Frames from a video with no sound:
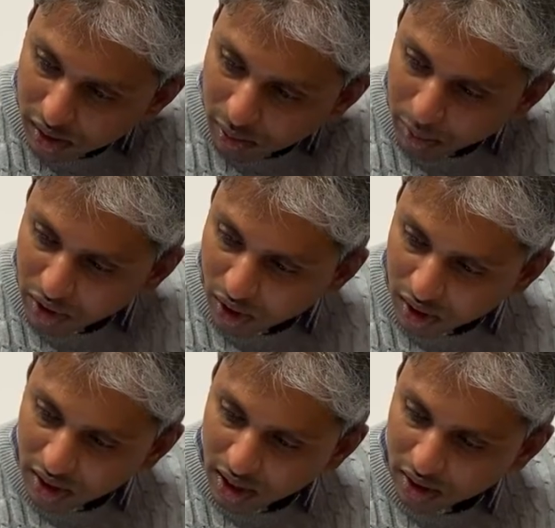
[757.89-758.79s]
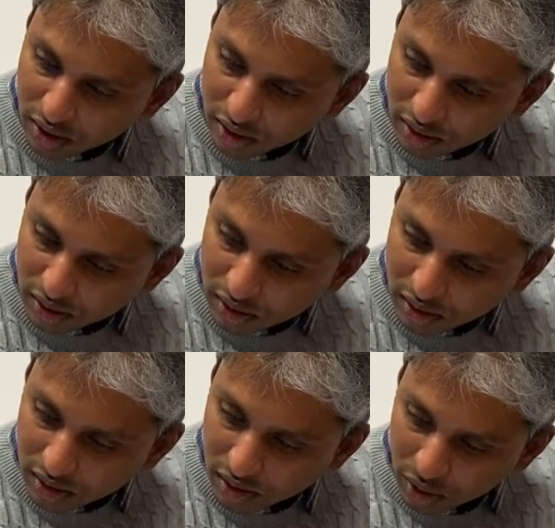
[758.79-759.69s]
Maybe garden decor.
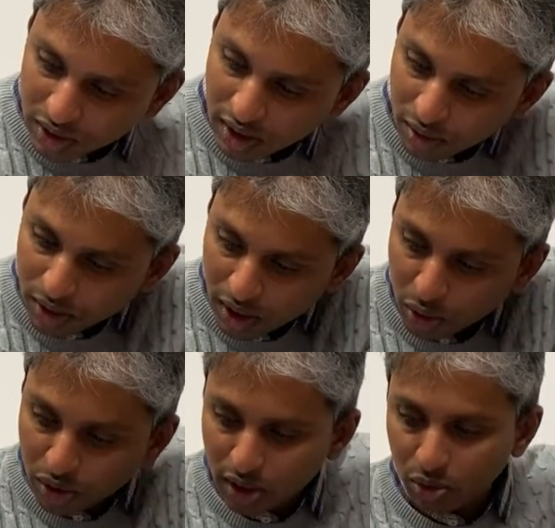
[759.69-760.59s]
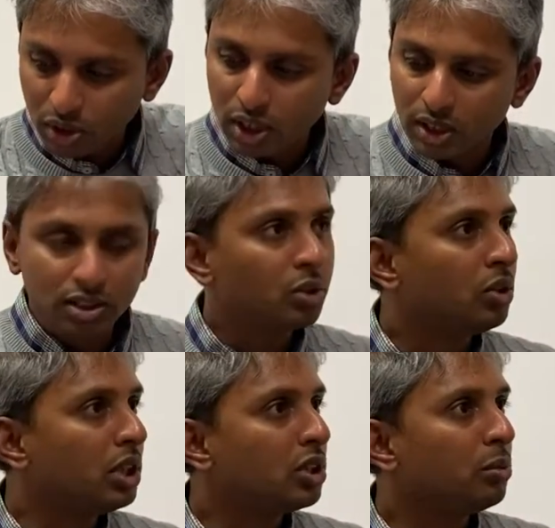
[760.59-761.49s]
Busy enough, you have 231. Yeah, that's a
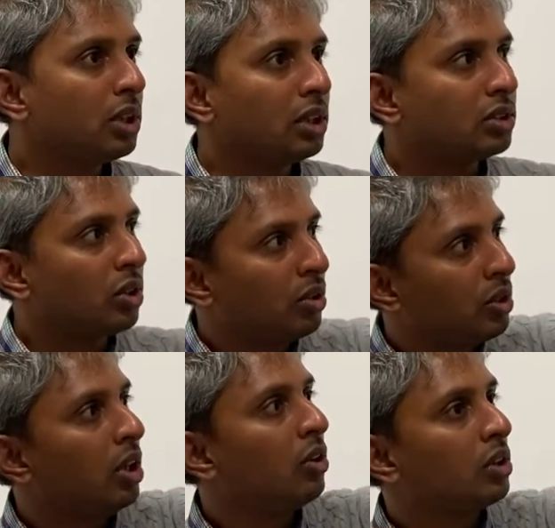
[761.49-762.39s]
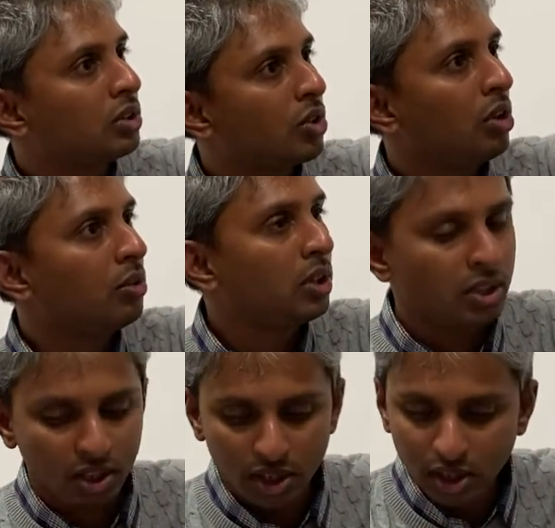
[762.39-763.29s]
good niche to be in. So I'll scroll
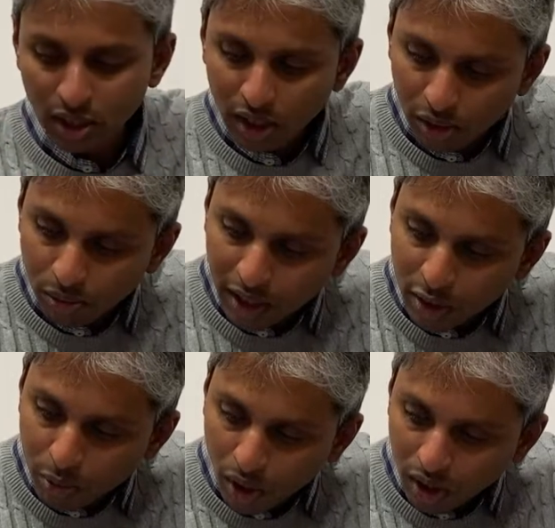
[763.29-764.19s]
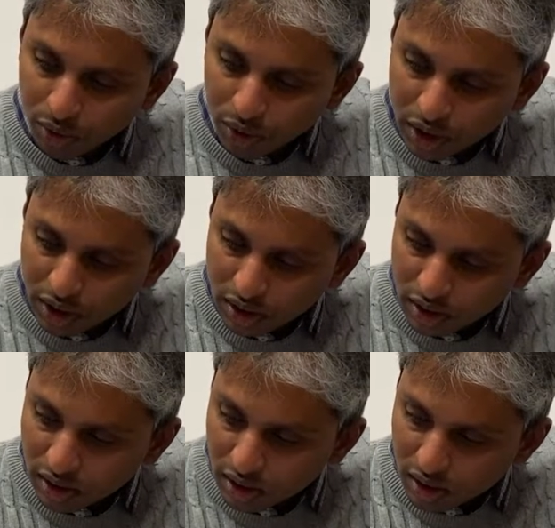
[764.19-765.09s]
further and find a product which is
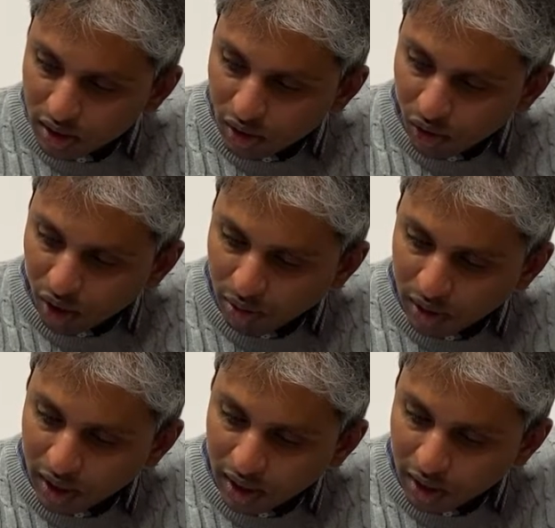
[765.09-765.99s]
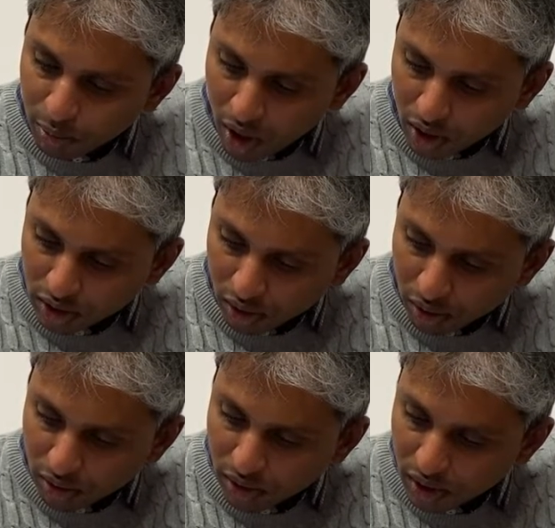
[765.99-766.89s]
roughly in the marks
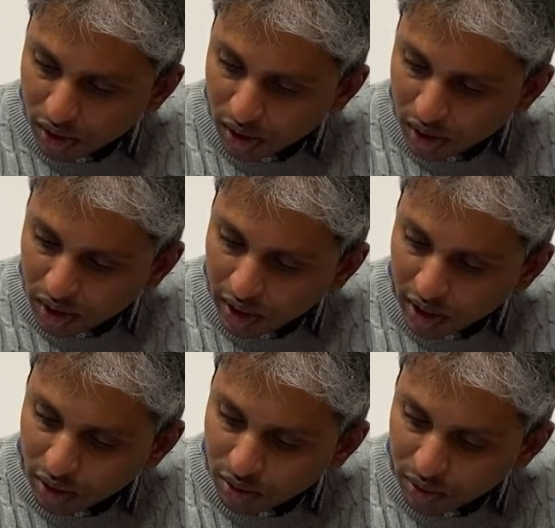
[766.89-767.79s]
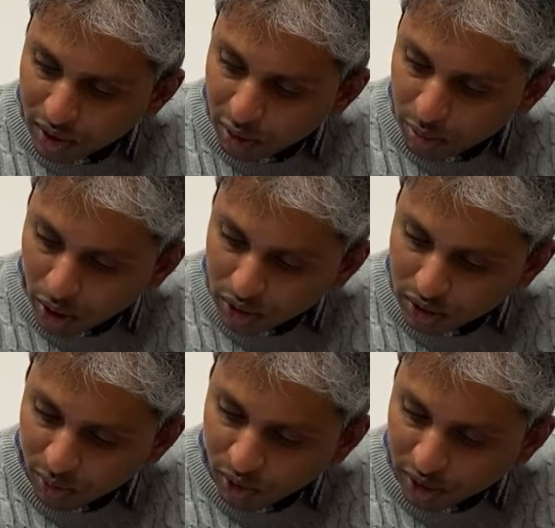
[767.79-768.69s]
of 10 to 15 pounds
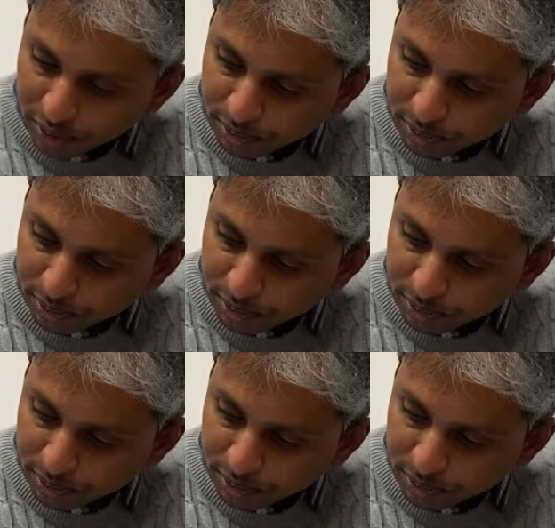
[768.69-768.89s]
somewhere.